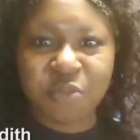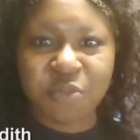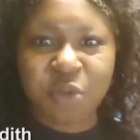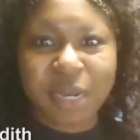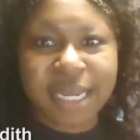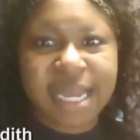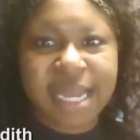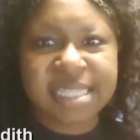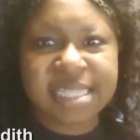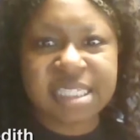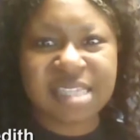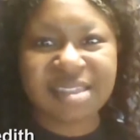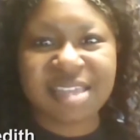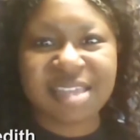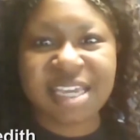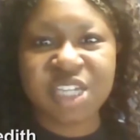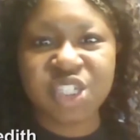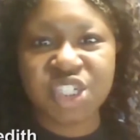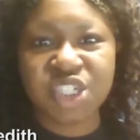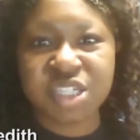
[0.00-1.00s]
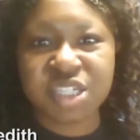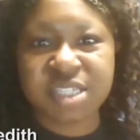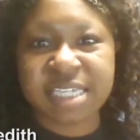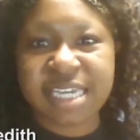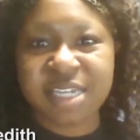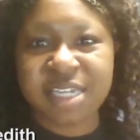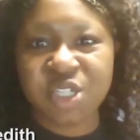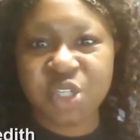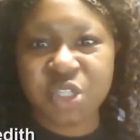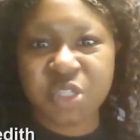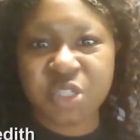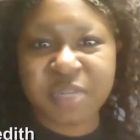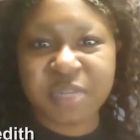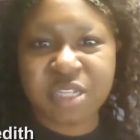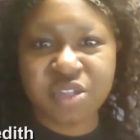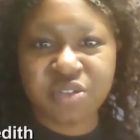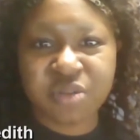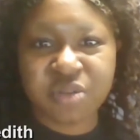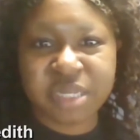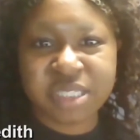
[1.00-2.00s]
What kinds of things should teachers
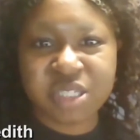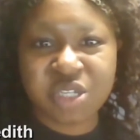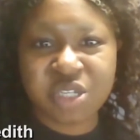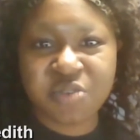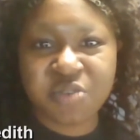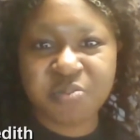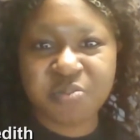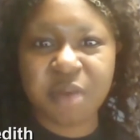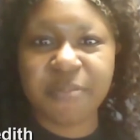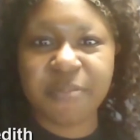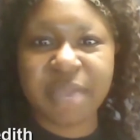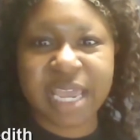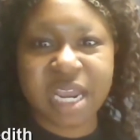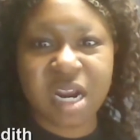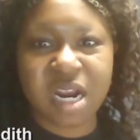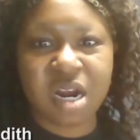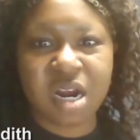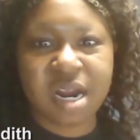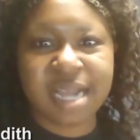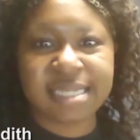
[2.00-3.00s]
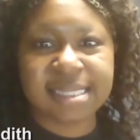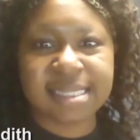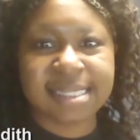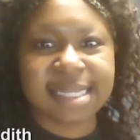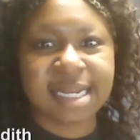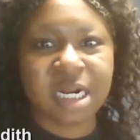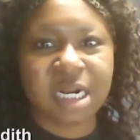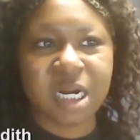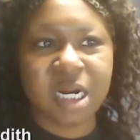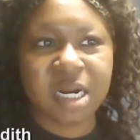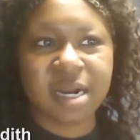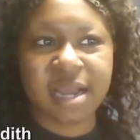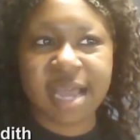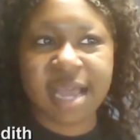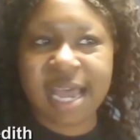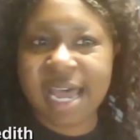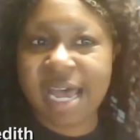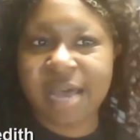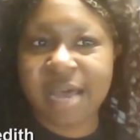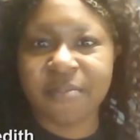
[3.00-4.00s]
be doing to prepare as they're,
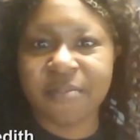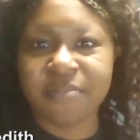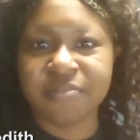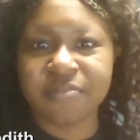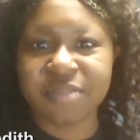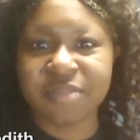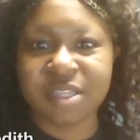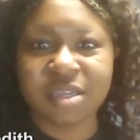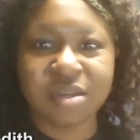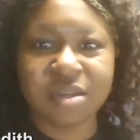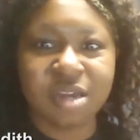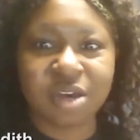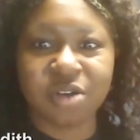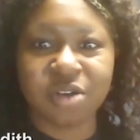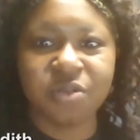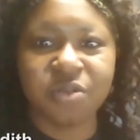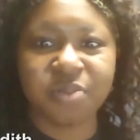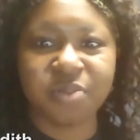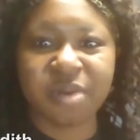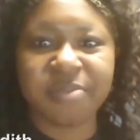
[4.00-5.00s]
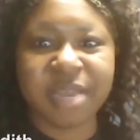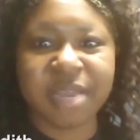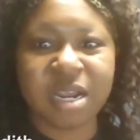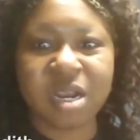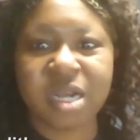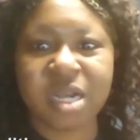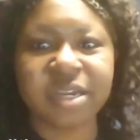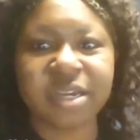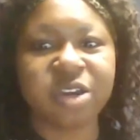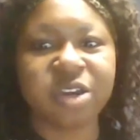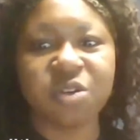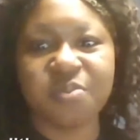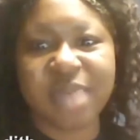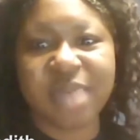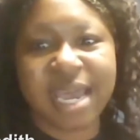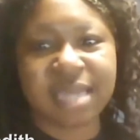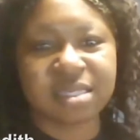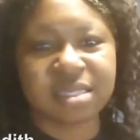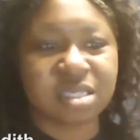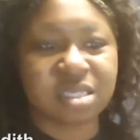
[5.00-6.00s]
you know, preparing to go
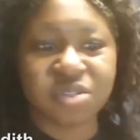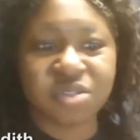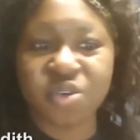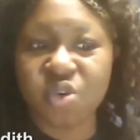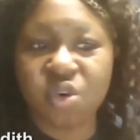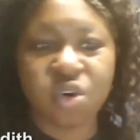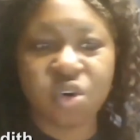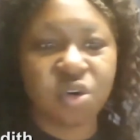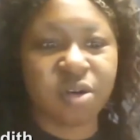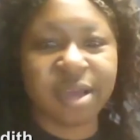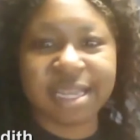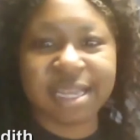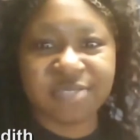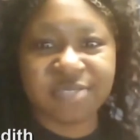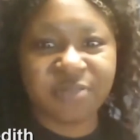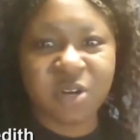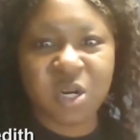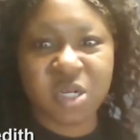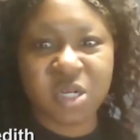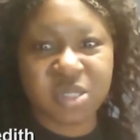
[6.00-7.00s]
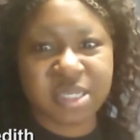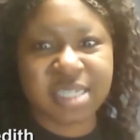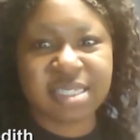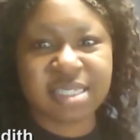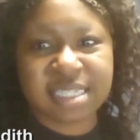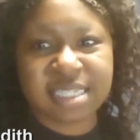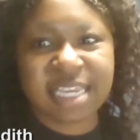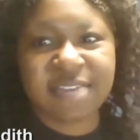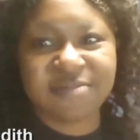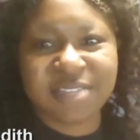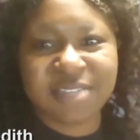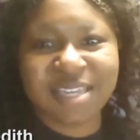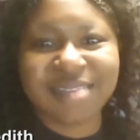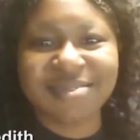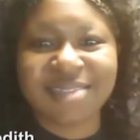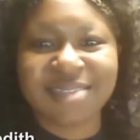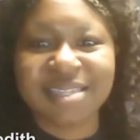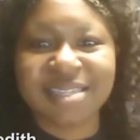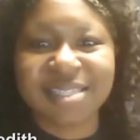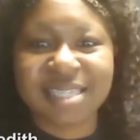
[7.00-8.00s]
back to school as far as like safety
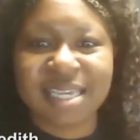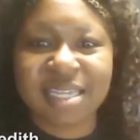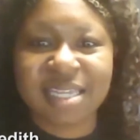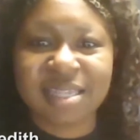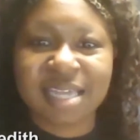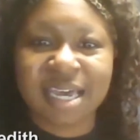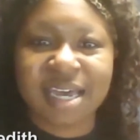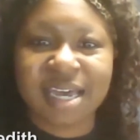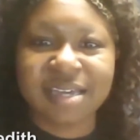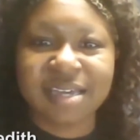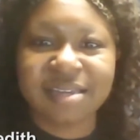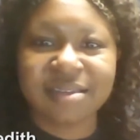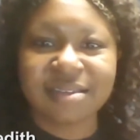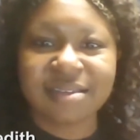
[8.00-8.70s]
and things like that?